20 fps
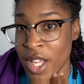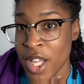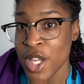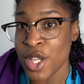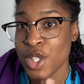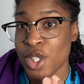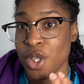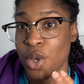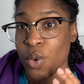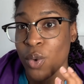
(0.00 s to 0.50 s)

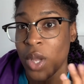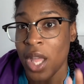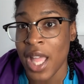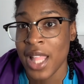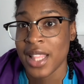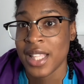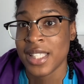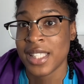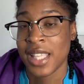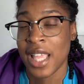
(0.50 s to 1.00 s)
So at
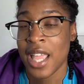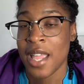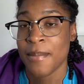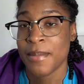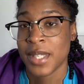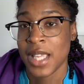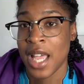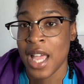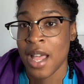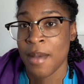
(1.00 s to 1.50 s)
the same
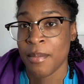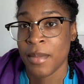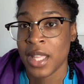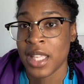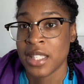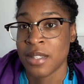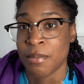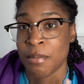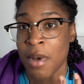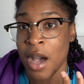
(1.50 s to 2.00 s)
time,
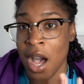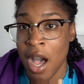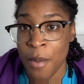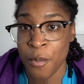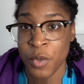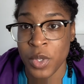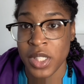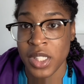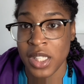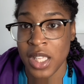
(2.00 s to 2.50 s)
his mom
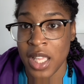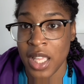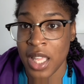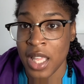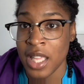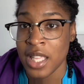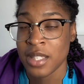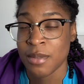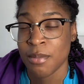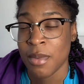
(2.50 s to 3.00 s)
was sick and
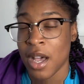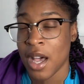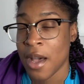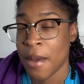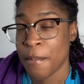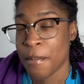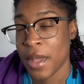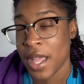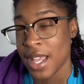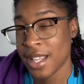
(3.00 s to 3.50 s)
his mom
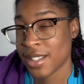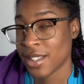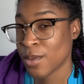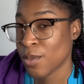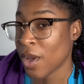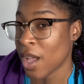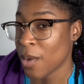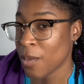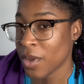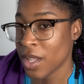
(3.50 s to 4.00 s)
passed
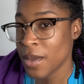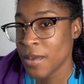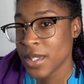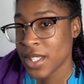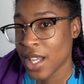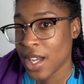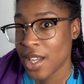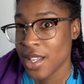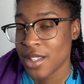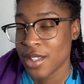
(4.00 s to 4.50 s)
away when he was in
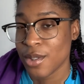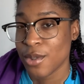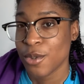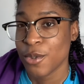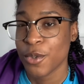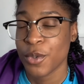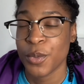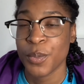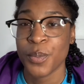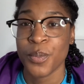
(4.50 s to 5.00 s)
high
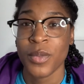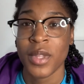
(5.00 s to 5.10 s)
school.